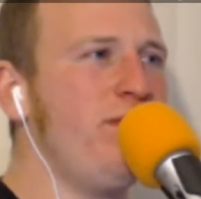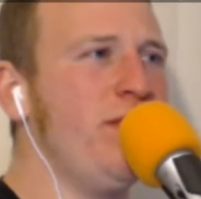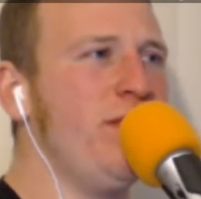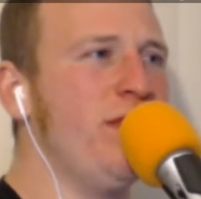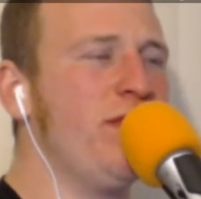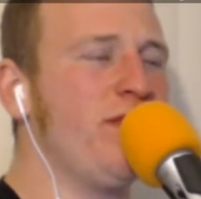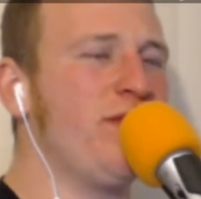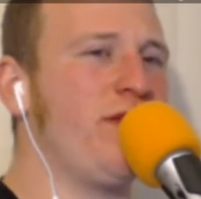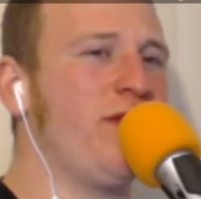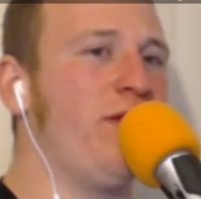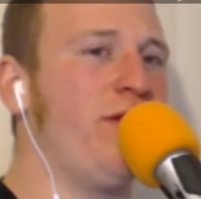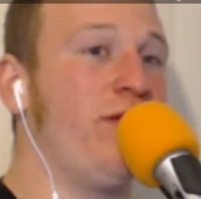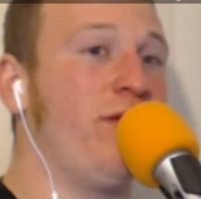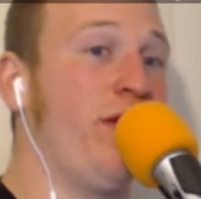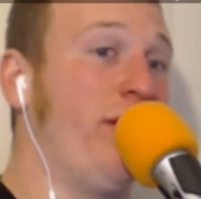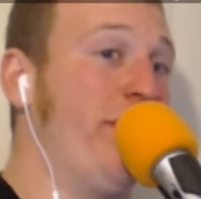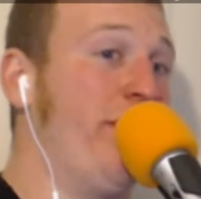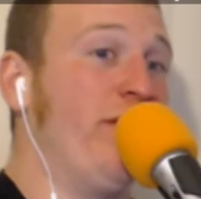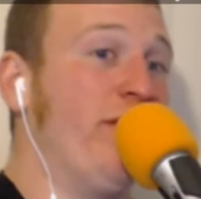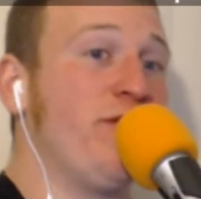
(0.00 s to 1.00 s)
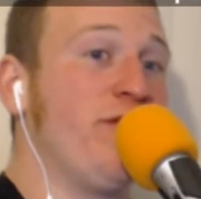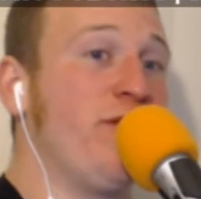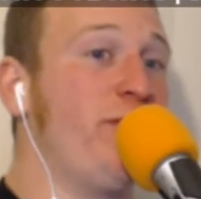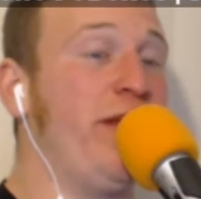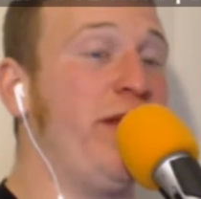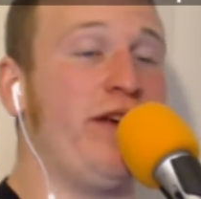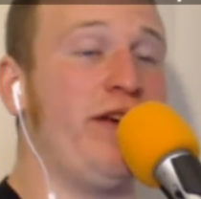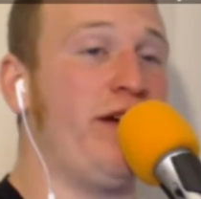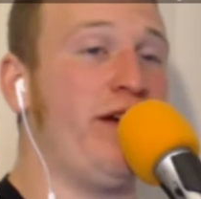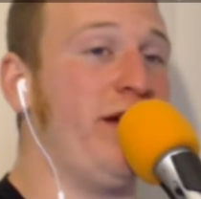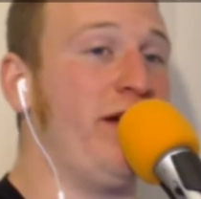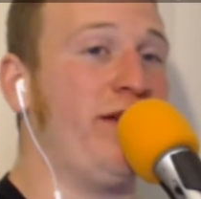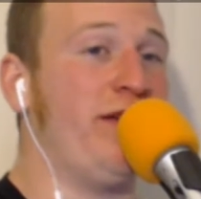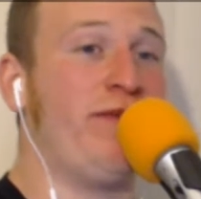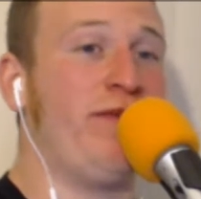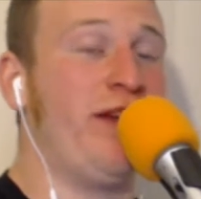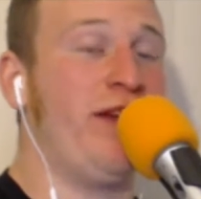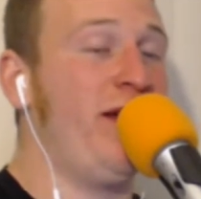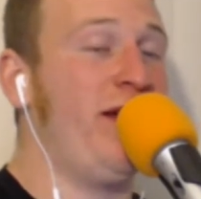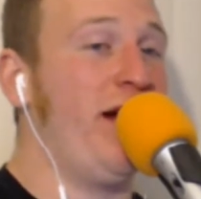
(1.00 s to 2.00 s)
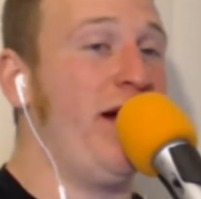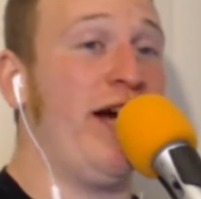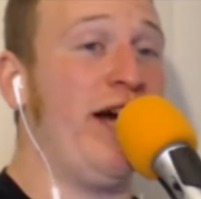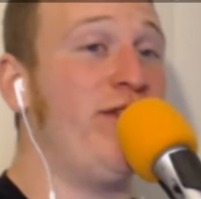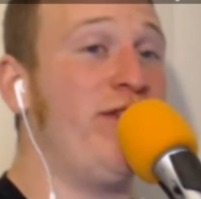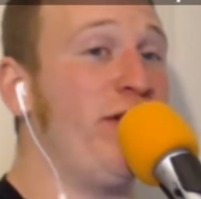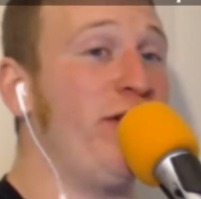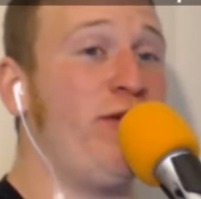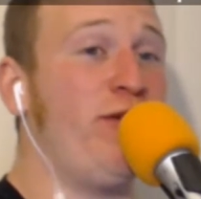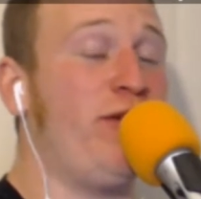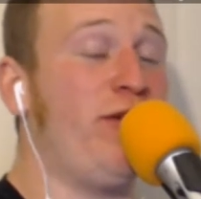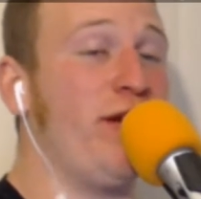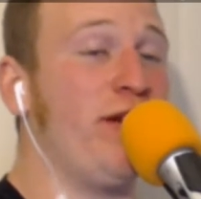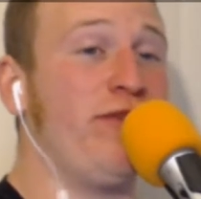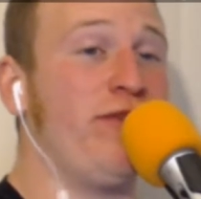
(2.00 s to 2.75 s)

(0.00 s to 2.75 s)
so I mean, those would be I I haven't done a whole lot of